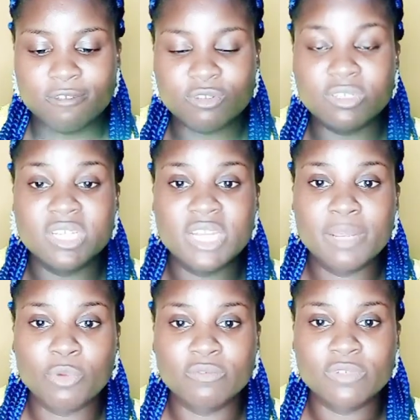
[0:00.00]
So the
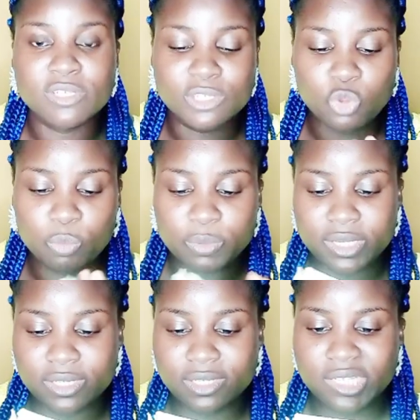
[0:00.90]
name of the soap
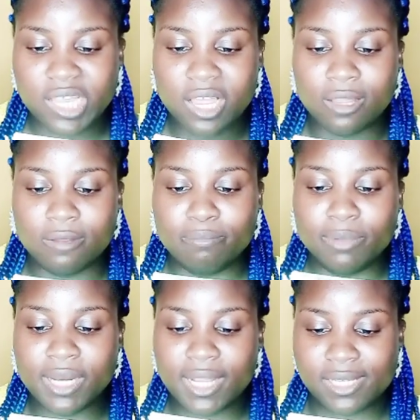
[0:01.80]
is
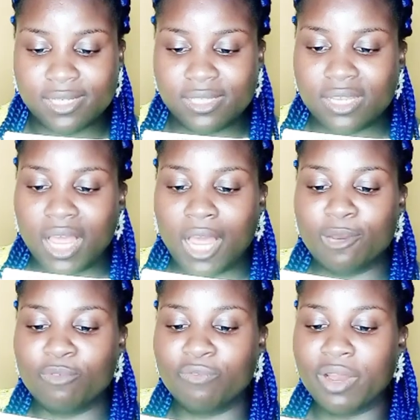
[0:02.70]
Blessed
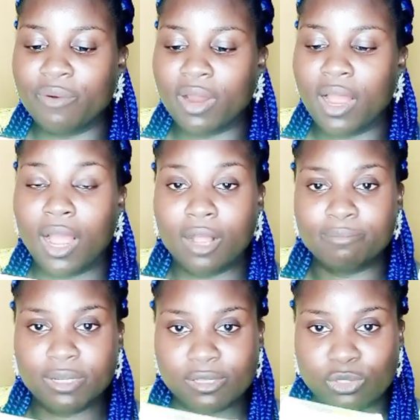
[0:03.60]
Aloe Vera
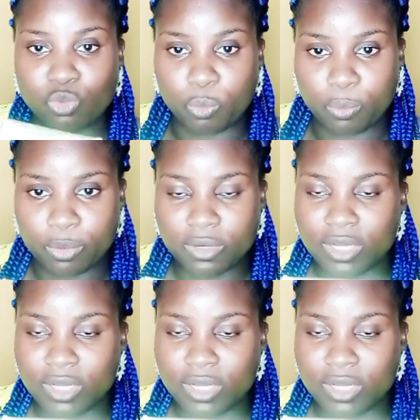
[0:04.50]
Herbal Soap.